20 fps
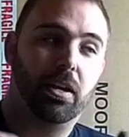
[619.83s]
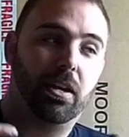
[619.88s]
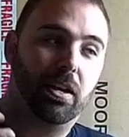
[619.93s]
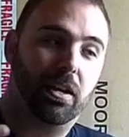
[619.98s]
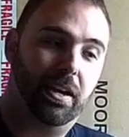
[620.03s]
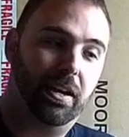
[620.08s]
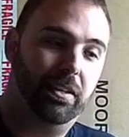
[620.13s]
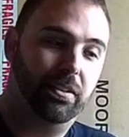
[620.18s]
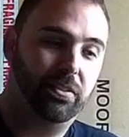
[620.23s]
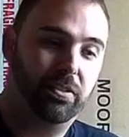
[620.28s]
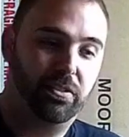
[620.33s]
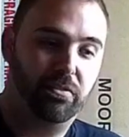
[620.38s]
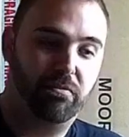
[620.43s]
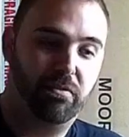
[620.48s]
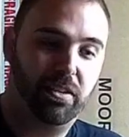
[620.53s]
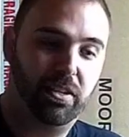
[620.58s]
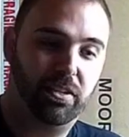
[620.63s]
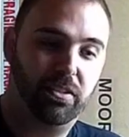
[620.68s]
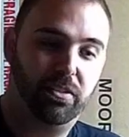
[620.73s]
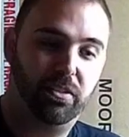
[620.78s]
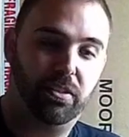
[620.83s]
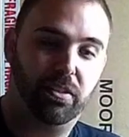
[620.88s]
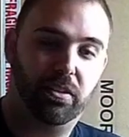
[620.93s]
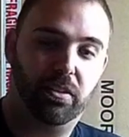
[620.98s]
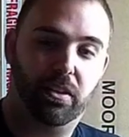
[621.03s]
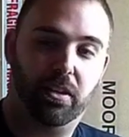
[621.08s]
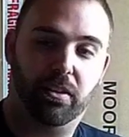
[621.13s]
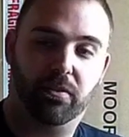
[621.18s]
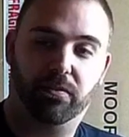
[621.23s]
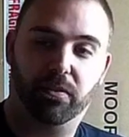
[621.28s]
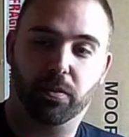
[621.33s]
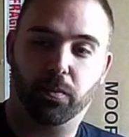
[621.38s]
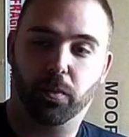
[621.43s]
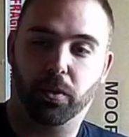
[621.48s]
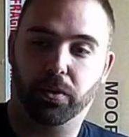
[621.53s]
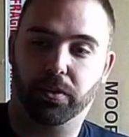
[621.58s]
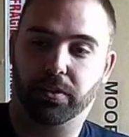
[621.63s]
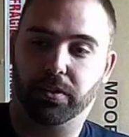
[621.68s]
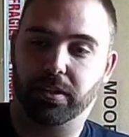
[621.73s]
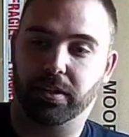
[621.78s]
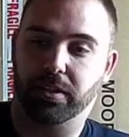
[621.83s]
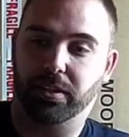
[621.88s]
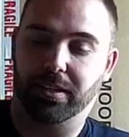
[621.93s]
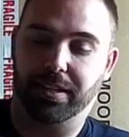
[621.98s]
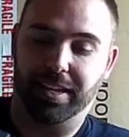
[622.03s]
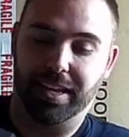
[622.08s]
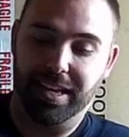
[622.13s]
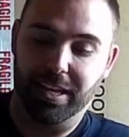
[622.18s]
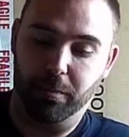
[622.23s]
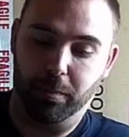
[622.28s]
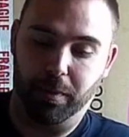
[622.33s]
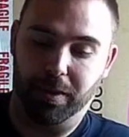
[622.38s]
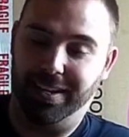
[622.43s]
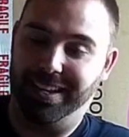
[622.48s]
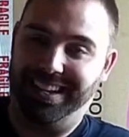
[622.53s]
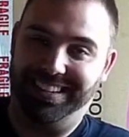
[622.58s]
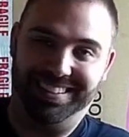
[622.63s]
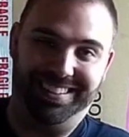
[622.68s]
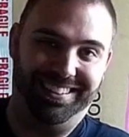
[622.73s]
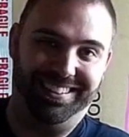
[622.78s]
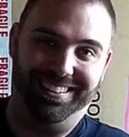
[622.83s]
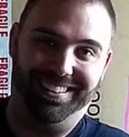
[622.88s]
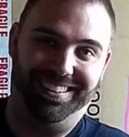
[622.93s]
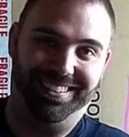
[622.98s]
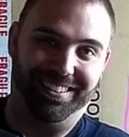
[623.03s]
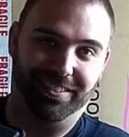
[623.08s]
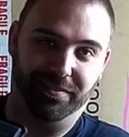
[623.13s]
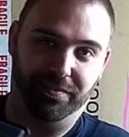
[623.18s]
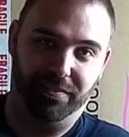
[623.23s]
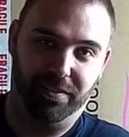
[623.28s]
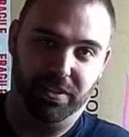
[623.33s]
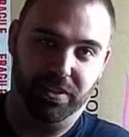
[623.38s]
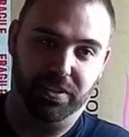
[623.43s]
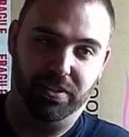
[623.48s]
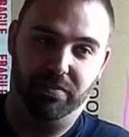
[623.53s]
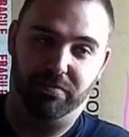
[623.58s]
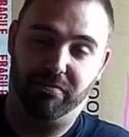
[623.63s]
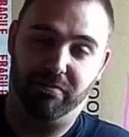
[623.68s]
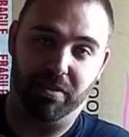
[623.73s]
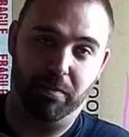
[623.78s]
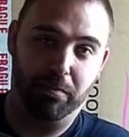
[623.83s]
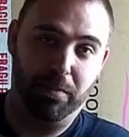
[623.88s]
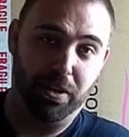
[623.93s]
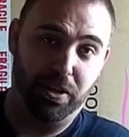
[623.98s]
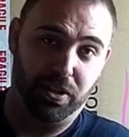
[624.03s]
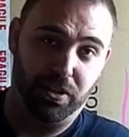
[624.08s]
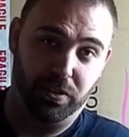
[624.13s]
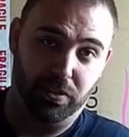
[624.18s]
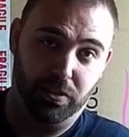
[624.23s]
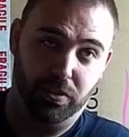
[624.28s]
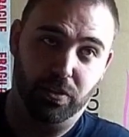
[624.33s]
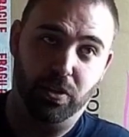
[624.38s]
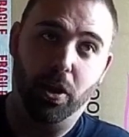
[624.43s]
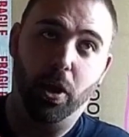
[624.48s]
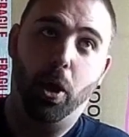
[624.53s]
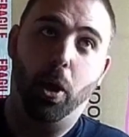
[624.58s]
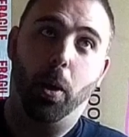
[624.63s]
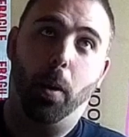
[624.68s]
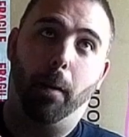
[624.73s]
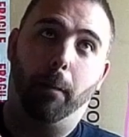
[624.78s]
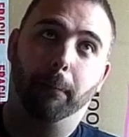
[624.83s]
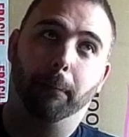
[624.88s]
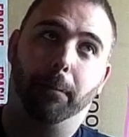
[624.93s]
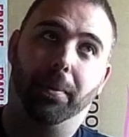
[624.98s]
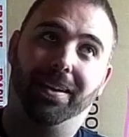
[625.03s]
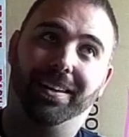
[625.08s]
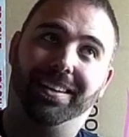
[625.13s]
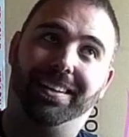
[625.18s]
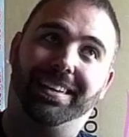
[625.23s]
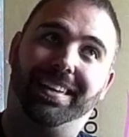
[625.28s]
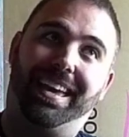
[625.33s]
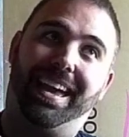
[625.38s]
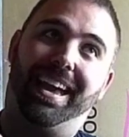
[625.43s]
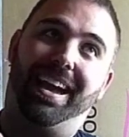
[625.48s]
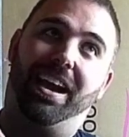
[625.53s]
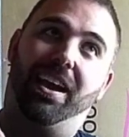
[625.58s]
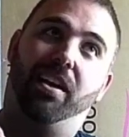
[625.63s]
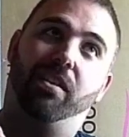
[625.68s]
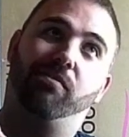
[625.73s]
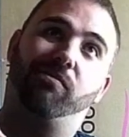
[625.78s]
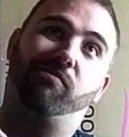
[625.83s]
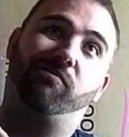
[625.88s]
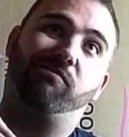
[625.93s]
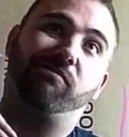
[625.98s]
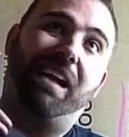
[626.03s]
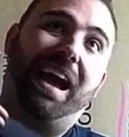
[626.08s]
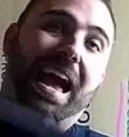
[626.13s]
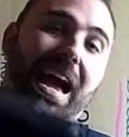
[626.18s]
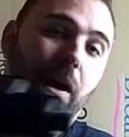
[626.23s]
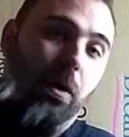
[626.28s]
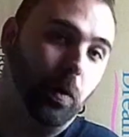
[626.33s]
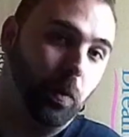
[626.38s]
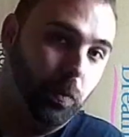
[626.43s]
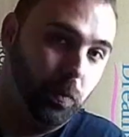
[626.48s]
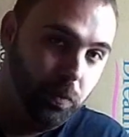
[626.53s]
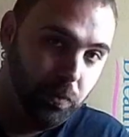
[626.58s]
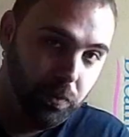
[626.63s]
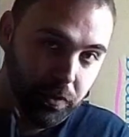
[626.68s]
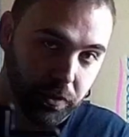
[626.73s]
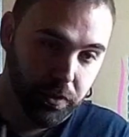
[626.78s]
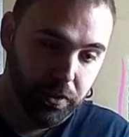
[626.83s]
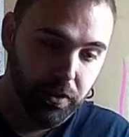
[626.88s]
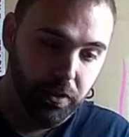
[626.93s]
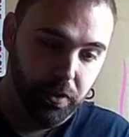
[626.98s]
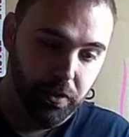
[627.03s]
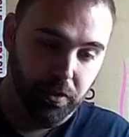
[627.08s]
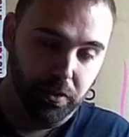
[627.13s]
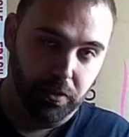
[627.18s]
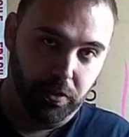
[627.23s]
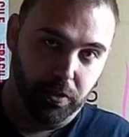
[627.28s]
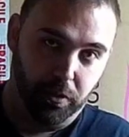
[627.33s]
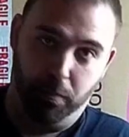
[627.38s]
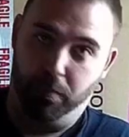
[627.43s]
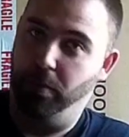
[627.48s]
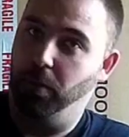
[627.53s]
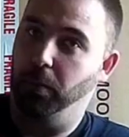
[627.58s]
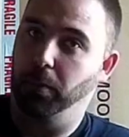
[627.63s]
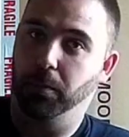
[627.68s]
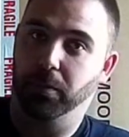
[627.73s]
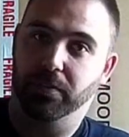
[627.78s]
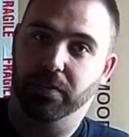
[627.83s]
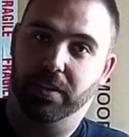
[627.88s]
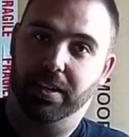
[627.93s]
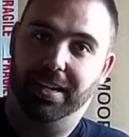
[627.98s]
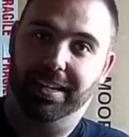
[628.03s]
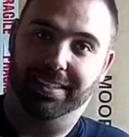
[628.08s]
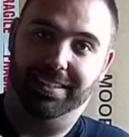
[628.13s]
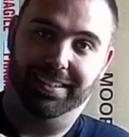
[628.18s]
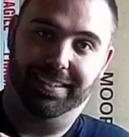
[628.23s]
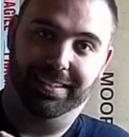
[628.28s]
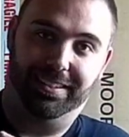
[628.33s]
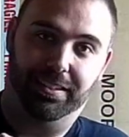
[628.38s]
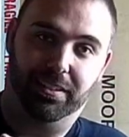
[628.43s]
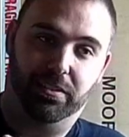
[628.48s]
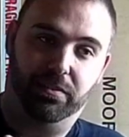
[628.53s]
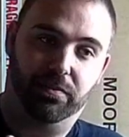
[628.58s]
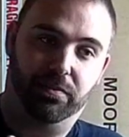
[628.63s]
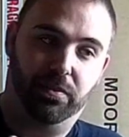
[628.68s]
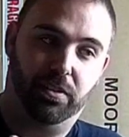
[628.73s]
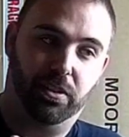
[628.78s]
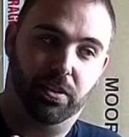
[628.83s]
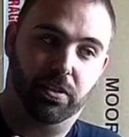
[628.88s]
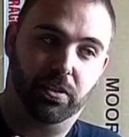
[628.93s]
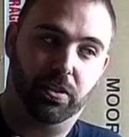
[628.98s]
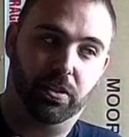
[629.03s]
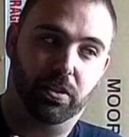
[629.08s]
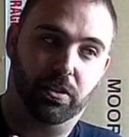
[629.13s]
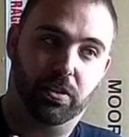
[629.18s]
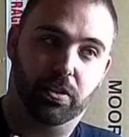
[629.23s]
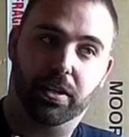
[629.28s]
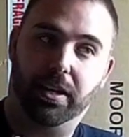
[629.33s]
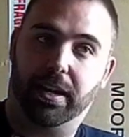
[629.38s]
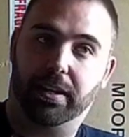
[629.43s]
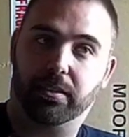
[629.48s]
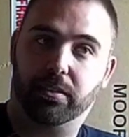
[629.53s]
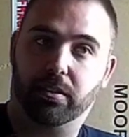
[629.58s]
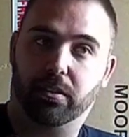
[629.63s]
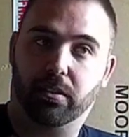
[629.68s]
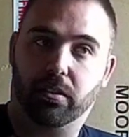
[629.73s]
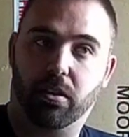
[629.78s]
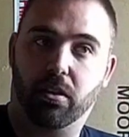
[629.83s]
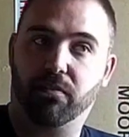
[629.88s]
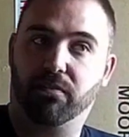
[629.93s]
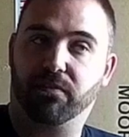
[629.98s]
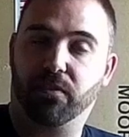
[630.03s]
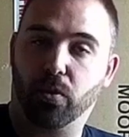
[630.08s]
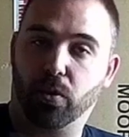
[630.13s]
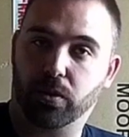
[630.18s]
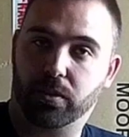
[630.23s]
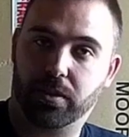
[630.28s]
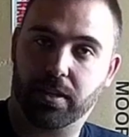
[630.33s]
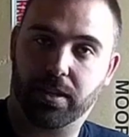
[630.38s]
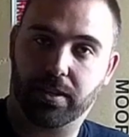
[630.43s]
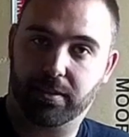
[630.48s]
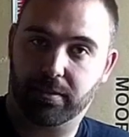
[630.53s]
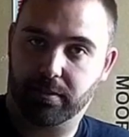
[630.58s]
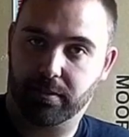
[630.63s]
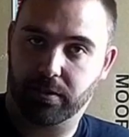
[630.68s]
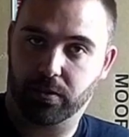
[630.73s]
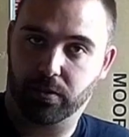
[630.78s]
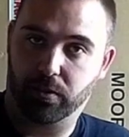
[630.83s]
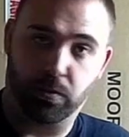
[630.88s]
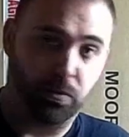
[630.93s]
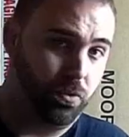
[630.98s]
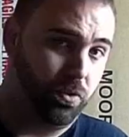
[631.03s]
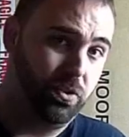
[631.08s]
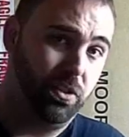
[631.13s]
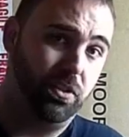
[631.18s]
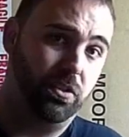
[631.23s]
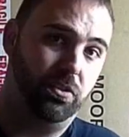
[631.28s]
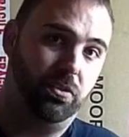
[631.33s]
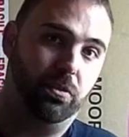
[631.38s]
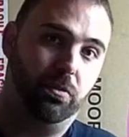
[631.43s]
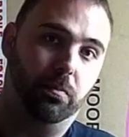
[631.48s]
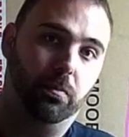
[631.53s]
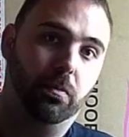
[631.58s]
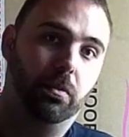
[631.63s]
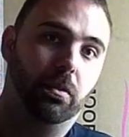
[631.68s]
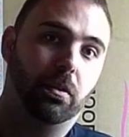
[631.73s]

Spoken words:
Hence the reason, if you want to keep a catalytic converter for emissions but get round the problem of a catalytic converter, you'd get a vortex exhaust system,